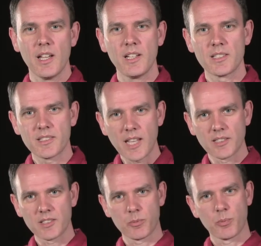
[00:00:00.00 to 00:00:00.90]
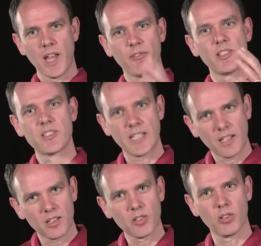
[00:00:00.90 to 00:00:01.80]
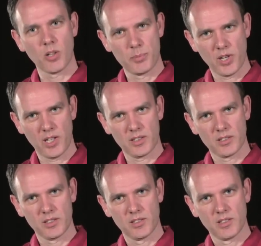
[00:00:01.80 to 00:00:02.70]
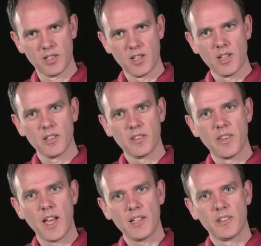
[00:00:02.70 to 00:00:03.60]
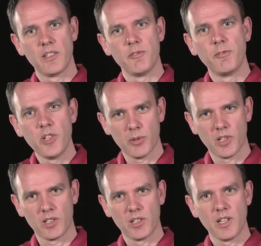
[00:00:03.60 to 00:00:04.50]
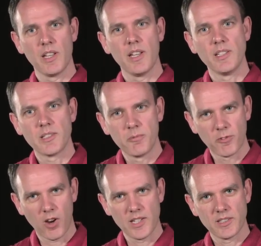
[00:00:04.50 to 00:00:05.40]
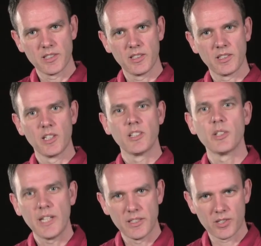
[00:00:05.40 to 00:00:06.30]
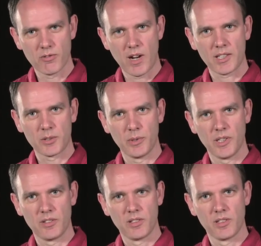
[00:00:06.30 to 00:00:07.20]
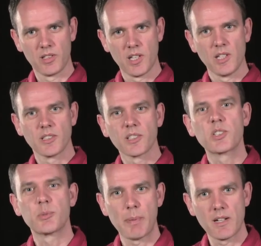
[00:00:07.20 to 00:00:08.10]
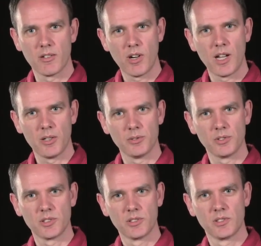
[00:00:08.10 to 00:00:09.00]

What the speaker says: In a sense, we have a cyclical object that the viewer is invited to interact with, to spin around,